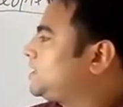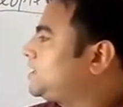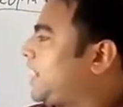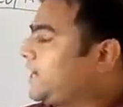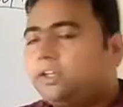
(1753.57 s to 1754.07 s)

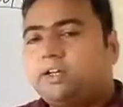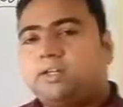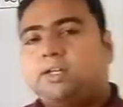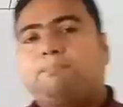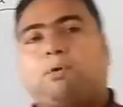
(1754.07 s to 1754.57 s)

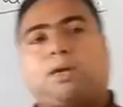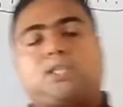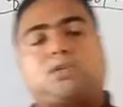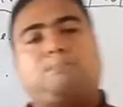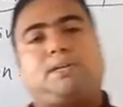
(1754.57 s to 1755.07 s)
Another
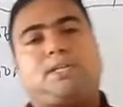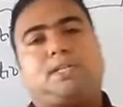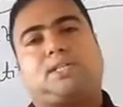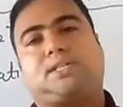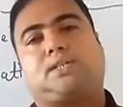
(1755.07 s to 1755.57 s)
importance of
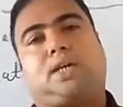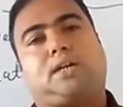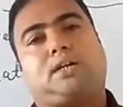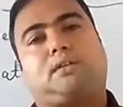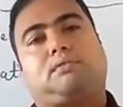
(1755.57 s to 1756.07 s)
business is
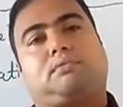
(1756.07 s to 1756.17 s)
that